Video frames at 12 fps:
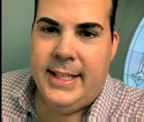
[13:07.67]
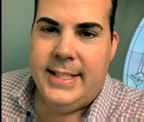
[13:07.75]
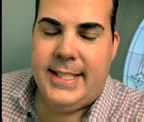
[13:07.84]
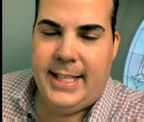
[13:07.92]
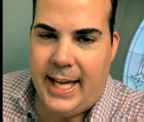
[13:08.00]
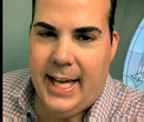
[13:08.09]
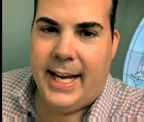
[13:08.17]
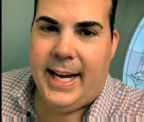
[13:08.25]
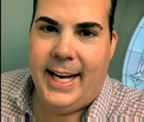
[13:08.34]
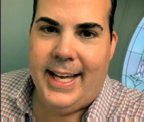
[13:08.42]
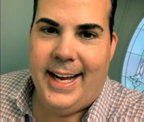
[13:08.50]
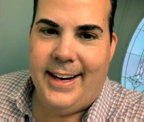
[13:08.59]
Today I
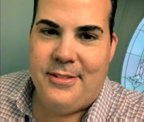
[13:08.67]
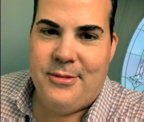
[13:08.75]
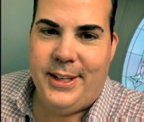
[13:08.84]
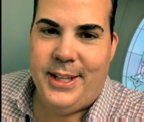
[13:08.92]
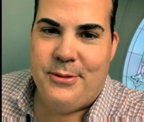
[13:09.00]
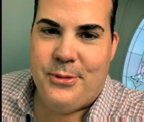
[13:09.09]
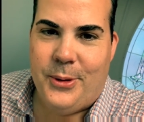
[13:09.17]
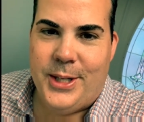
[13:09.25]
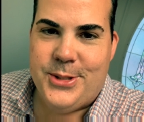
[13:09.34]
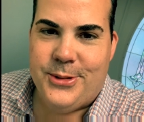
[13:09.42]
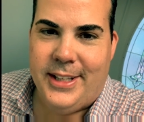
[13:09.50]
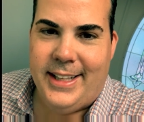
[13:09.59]
kind of got a feeling for what
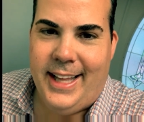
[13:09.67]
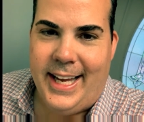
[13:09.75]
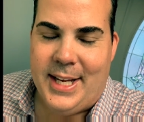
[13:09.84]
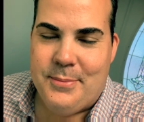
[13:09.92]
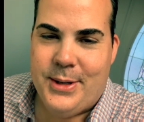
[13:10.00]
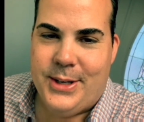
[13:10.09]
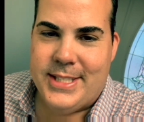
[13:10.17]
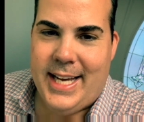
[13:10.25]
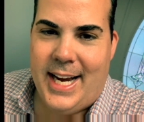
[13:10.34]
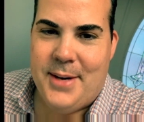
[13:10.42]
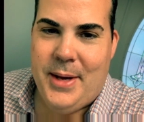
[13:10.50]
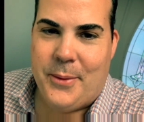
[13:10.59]
it's really like because I
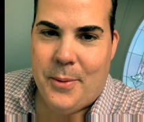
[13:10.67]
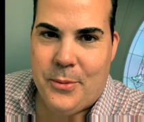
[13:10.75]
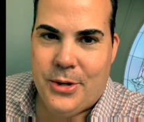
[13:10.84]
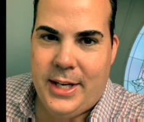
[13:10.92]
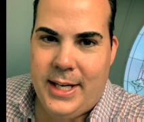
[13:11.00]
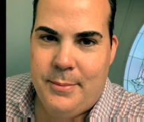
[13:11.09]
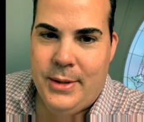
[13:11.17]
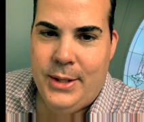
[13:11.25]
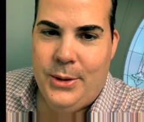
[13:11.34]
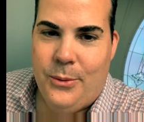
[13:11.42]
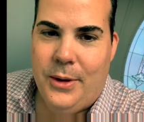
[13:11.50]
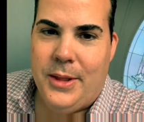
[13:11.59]
had to make whipped cream
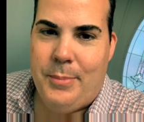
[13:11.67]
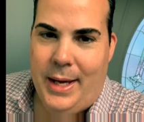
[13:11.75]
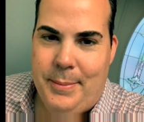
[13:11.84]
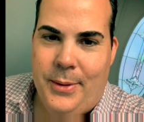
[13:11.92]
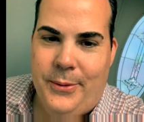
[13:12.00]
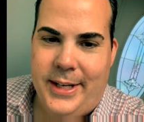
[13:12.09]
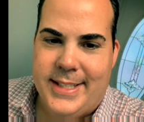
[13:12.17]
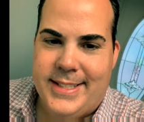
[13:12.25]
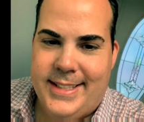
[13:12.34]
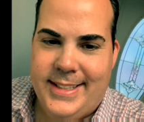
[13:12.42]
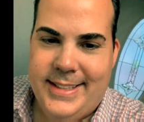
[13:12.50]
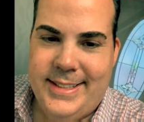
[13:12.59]
with a baby whisk.